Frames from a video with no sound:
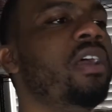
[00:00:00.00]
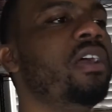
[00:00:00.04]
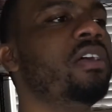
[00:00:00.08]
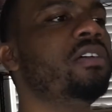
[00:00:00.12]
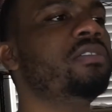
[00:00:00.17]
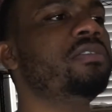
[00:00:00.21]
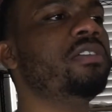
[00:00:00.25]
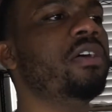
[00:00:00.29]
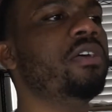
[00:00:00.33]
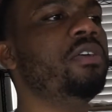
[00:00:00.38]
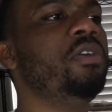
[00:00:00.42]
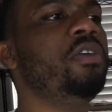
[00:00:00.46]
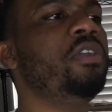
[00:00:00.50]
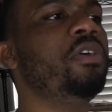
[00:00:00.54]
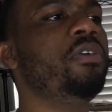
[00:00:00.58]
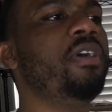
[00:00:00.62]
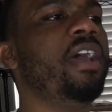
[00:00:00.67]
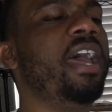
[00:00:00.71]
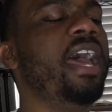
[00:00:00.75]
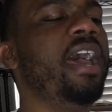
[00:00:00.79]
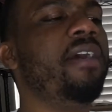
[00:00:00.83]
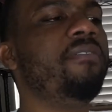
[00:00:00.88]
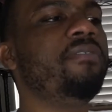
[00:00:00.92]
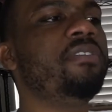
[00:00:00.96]
So you don't
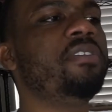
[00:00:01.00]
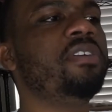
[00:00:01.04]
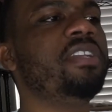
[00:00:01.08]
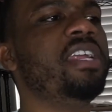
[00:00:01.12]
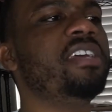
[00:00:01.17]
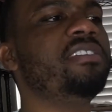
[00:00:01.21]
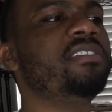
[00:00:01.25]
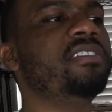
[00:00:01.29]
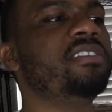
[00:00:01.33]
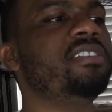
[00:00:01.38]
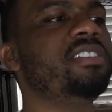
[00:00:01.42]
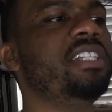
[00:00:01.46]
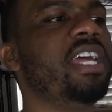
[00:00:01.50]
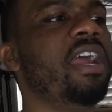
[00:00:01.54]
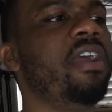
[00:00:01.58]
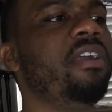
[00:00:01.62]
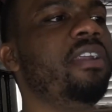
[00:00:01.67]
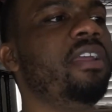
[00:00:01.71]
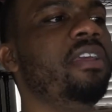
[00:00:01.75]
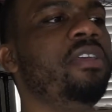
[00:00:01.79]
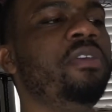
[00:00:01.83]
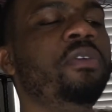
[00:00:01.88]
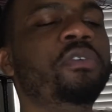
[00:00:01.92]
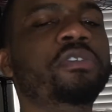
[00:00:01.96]
have to
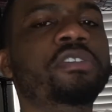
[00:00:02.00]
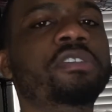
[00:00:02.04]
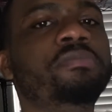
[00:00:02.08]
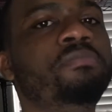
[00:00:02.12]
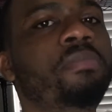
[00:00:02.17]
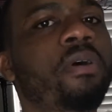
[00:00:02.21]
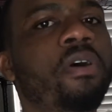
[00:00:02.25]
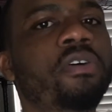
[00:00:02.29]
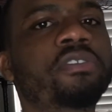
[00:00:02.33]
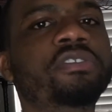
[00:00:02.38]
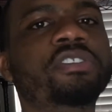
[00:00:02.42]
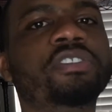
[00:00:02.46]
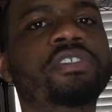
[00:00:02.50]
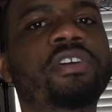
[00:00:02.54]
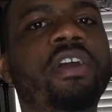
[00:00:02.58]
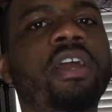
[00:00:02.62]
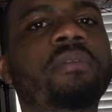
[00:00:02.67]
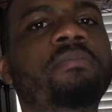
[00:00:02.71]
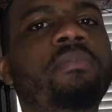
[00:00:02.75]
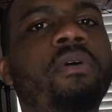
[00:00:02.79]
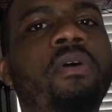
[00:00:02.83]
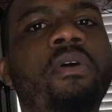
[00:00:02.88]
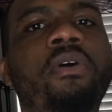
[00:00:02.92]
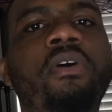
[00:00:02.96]
necessarily use
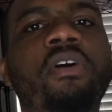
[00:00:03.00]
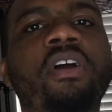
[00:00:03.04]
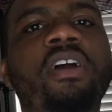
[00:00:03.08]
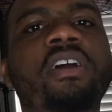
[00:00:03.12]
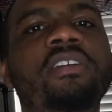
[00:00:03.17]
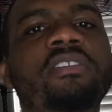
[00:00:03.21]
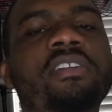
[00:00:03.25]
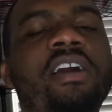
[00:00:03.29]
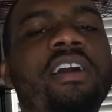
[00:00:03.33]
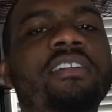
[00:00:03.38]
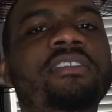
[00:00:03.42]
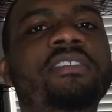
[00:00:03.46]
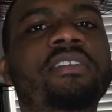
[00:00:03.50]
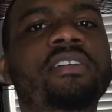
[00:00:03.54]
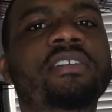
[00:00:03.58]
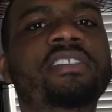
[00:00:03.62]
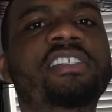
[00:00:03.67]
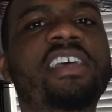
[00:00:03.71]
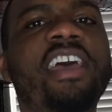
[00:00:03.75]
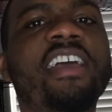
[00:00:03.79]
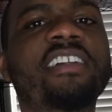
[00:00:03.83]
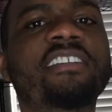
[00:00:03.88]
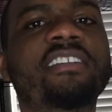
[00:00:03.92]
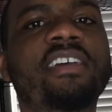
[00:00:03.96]
PostScript or another
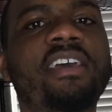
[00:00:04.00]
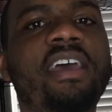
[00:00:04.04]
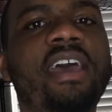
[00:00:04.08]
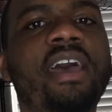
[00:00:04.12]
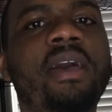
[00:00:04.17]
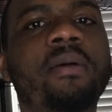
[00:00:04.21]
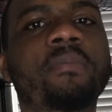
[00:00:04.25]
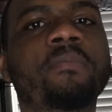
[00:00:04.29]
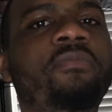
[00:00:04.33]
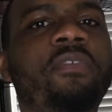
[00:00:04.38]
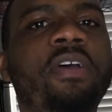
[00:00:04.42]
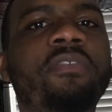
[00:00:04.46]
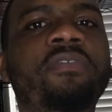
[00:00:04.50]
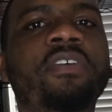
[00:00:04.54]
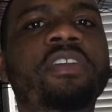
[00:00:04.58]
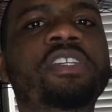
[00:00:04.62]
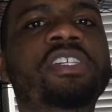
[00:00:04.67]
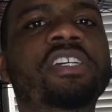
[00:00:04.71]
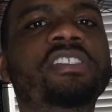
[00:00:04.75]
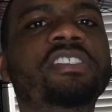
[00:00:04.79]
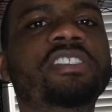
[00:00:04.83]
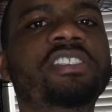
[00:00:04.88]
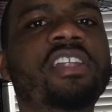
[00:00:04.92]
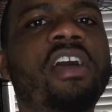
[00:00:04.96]
texting app. If you're
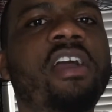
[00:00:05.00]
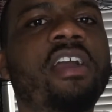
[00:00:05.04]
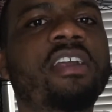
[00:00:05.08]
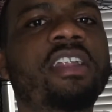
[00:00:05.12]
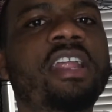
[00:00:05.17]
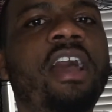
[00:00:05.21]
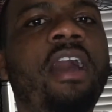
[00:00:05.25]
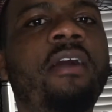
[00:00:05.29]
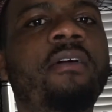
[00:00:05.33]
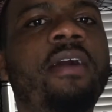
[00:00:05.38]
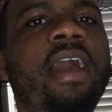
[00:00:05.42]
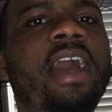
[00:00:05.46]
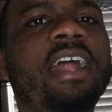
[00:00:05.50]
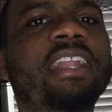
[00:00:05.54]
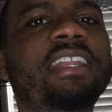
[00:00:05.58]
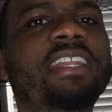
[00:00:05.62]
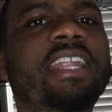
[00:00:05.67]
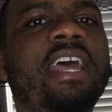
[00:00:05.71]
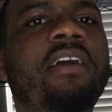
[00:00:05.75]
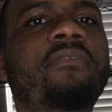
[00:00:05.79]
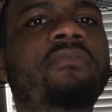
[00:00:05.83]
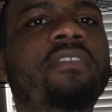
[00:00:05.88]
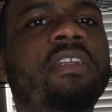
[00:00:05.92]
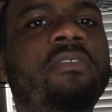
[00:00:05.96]
just starting out, I
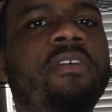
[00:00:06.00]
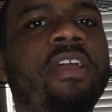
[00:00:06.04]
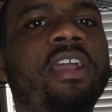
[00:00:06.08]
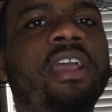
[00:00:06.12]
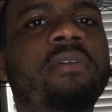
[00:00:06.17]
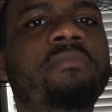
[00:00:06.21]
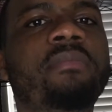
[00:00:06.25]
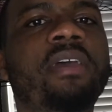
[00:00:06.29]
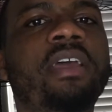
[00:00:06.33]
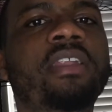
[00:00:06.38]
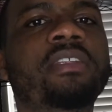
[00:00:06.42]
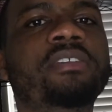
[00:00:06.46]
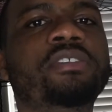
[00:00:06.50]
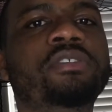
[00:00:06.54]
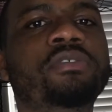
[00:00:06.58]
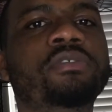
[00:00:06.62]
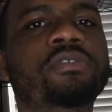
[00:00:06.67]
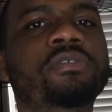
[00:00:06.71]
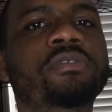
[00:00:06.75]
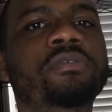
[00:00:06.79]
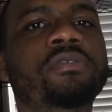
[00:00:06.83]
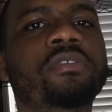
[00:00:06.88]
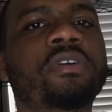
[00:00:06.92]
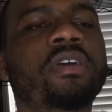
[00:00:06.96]
definitely recommend
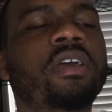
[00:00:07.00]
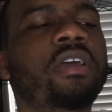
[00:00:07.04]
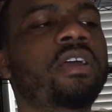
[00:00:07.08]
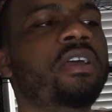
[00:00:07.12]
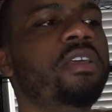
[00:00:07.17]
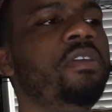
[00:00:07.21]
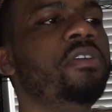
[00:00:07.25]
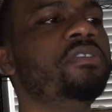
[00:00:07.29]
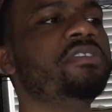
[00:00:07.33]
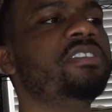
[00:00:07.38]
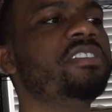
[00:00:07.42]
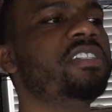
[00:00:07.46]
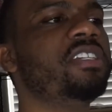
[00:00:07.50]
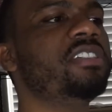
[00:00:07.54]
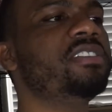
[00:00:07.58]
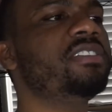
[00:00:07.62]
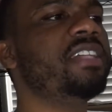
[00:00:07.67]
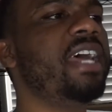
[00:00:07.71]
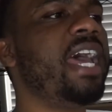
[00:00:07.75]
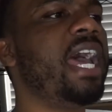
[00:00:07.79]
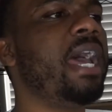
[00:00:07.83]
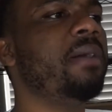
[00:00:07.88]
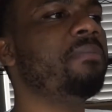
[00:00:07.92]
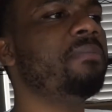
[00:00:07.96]
you using this
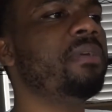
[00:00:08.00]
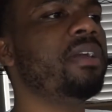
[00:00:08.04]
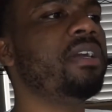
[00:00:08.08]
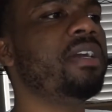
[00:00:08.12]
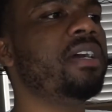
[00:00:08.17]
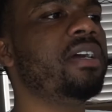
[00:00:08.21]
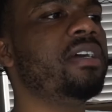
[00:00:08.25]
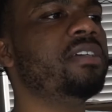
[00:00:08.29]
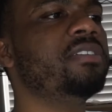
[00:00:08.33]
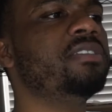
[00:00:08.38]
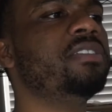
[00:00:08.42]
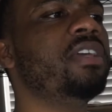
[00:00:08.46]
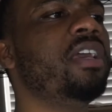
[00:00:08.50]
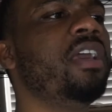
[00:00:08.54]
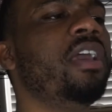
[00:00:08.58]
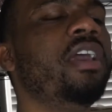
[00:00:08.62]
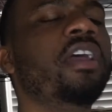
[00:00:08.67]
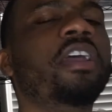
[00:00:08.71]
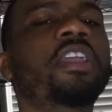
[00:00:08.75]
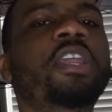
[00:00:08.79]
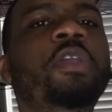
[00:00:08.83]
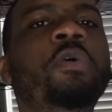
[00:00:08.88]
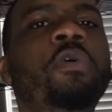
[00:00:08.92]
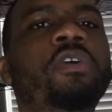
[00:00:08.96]
app because
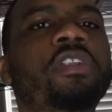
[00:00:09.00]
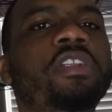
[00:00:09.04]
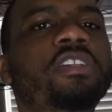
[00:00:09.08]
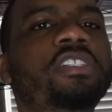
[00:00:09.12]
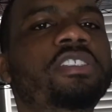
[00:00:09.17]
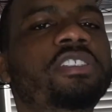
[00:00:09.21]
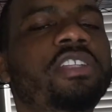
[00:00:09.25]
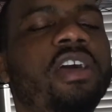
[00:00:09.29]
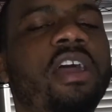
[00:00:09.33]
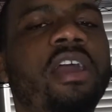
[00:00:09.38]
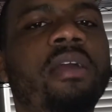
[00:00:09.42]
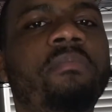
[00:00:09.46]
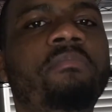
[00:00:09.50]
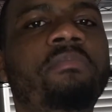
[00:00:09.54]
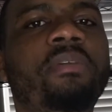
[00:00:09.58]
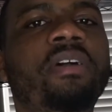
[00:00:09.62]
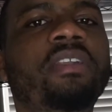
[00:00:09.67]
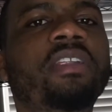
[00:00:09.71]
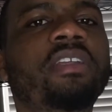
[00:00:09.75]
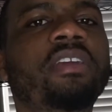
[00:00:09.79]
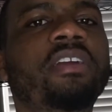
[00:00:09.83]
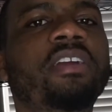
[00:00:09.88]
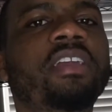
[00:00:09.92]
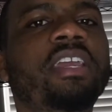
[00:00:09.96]
you want to start
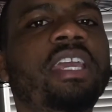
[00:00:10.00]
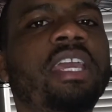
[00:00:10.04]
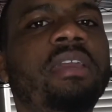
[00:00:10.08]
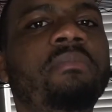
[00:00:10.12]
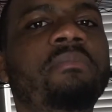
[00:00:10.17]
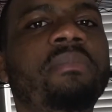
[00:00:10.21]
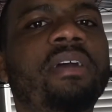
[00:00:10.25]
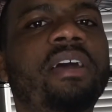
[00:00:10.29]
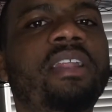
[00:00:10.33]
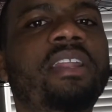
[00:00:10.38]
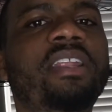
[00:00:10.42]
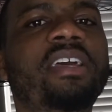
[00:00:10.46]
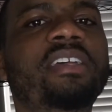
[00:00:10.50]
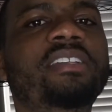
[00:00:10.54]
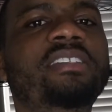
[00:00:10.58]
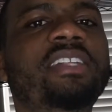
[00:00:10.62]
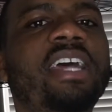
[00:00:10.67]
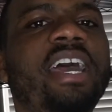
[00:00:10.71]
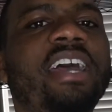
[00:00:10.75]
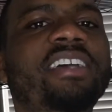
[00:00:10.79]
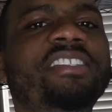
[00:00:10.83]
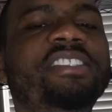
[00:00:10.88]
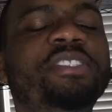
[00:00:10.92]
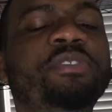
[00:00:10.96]
building your email list
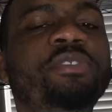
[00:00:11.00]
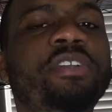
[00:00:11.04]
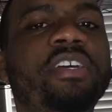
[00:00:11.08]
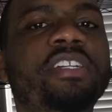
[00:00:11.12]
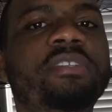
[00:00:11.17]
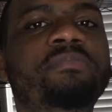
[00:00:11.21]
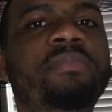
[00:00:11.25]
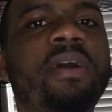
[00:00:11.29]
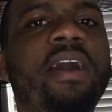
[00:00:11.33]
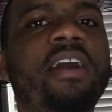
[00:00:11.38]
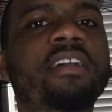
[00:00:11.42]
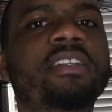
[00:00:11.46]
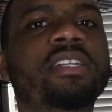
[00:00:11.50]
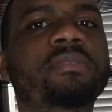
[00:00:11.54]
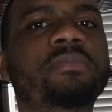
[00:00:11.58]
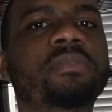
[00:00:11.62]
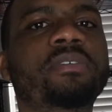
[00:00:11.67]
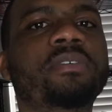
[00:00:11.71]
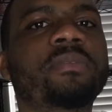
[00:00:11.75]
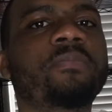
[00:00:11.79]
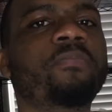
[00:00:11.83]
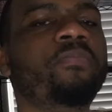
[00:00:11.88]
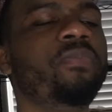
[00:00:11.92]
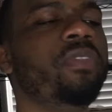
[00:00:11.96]
as soon as
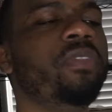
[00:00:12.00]
possible.